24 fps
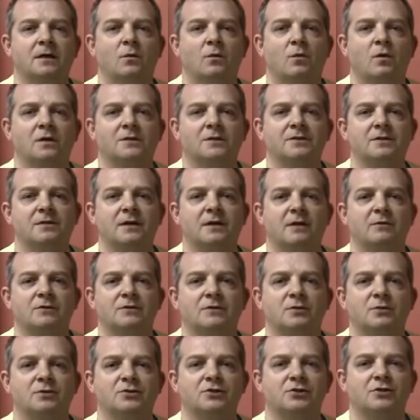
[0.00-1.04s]
What I'll do now
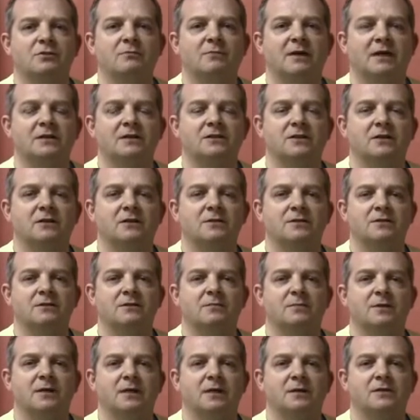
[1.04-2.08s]
is we'll tune back to
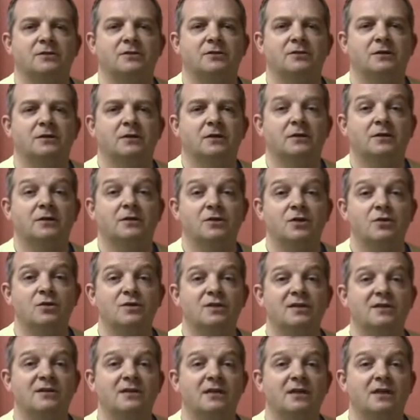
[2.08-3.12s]
concert pitch
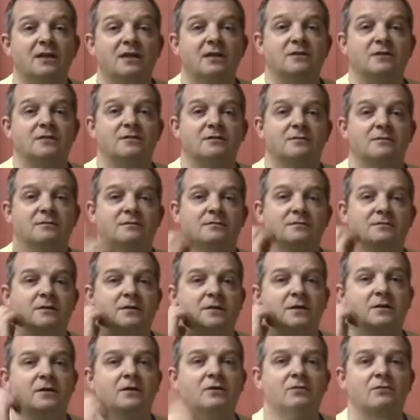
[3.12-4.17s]
using the ears
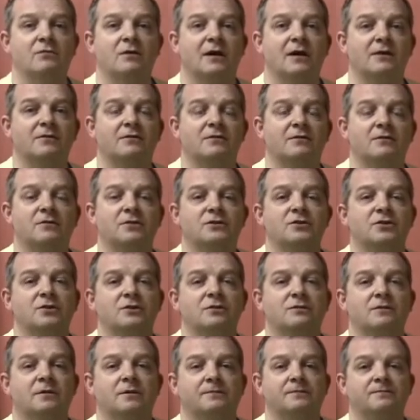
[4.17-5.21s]
rather than a
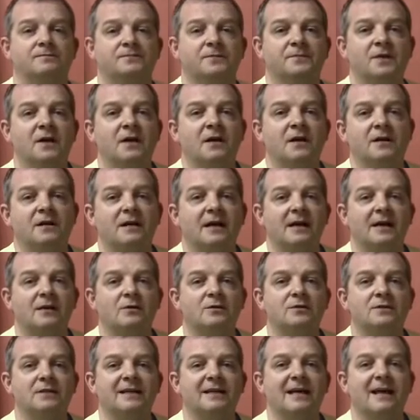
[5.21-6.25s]
tuner.
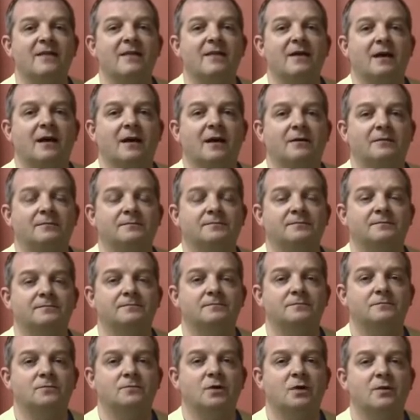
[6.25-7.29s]
Now, to get there,
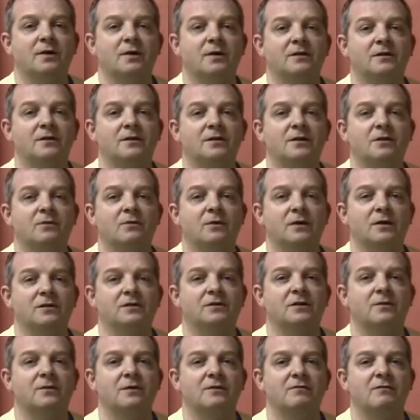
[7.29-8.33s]
what we're going to do, we're going
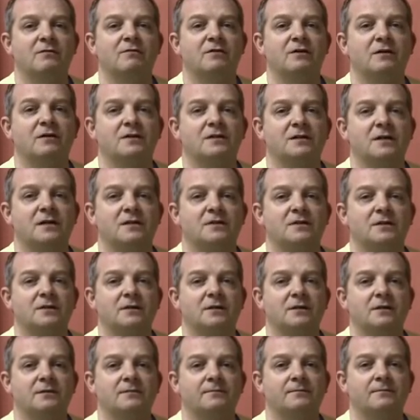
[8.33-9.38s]
to go in reverse
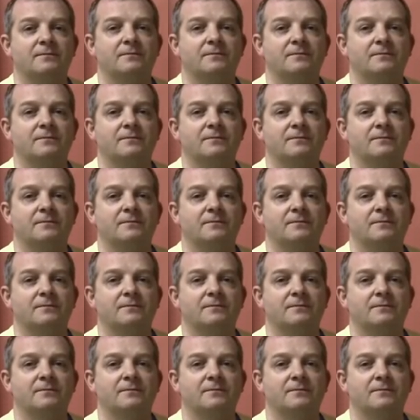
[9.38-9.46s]
actually.